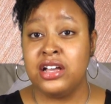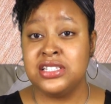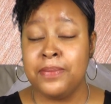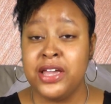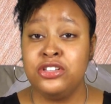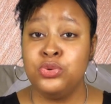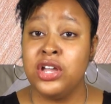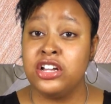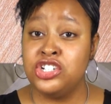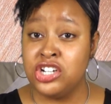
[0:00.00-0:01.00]
somebody
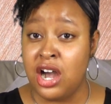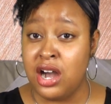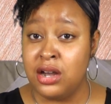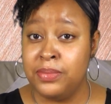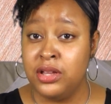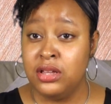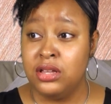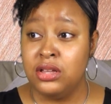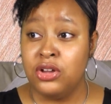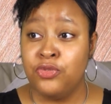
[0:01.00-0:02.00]
doing a job,
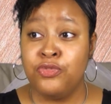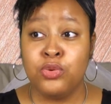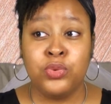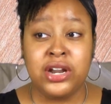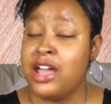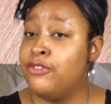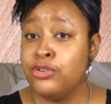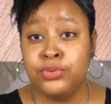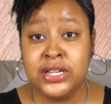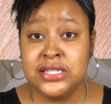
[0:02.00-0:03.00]
for
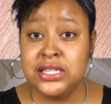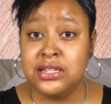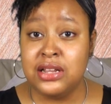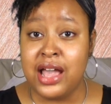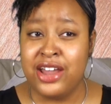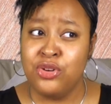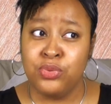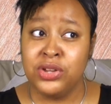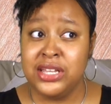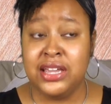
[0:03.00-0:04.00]
whatever reason, I don't
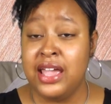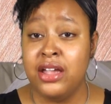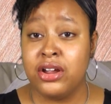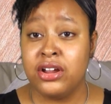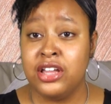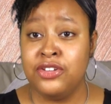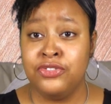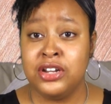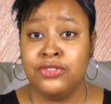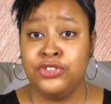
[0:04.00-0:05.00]
really care.
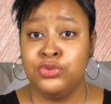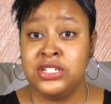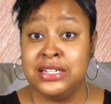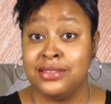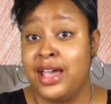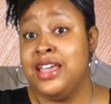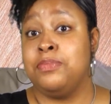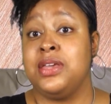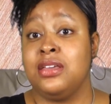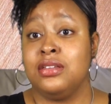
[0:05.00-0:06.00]
Even if you didn't
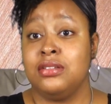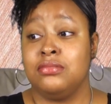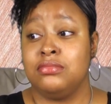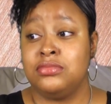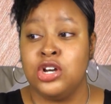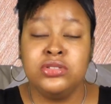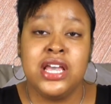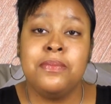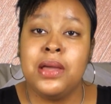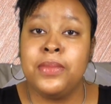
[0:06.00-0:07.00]
like me, don't
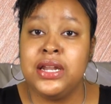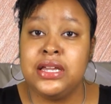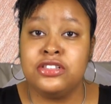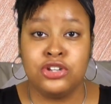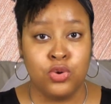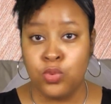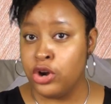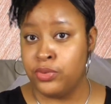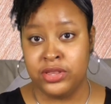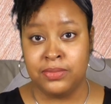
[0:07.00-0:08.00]
take my money, don't
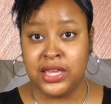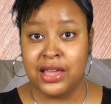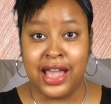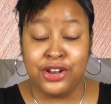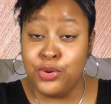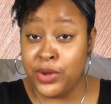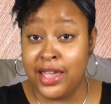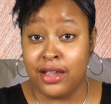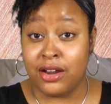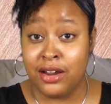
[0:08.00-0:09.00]
work with me, I don't
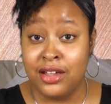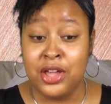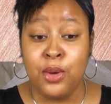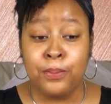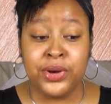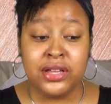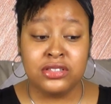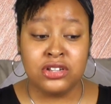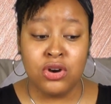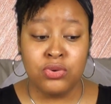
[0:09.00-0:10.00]
care.
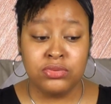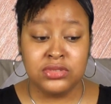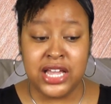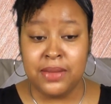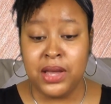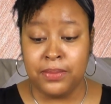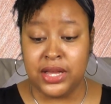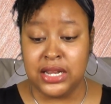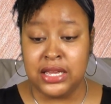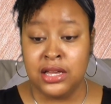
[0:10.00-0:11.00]
But don't take my
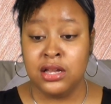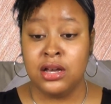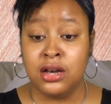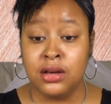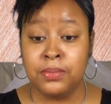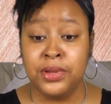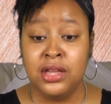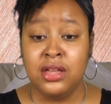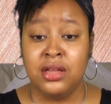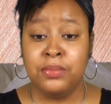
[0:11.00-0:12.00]
money, come
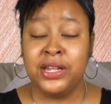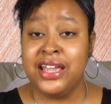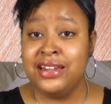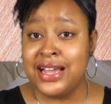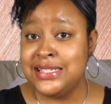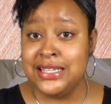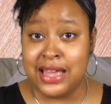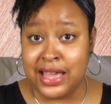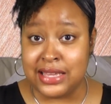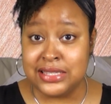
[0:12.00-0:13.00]
play nicey
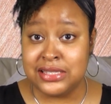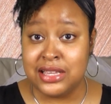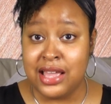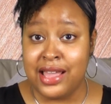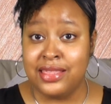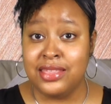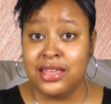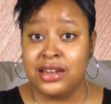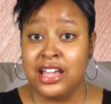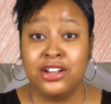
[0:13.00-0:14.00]
nice, and
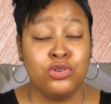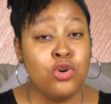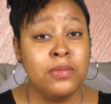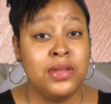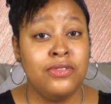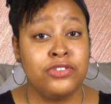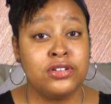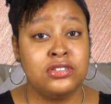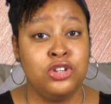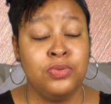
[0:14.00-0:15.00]
then ignore me for
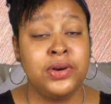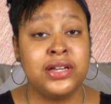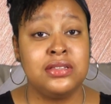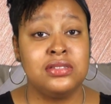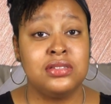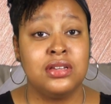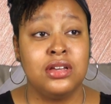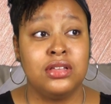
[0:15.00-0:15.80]
2 months,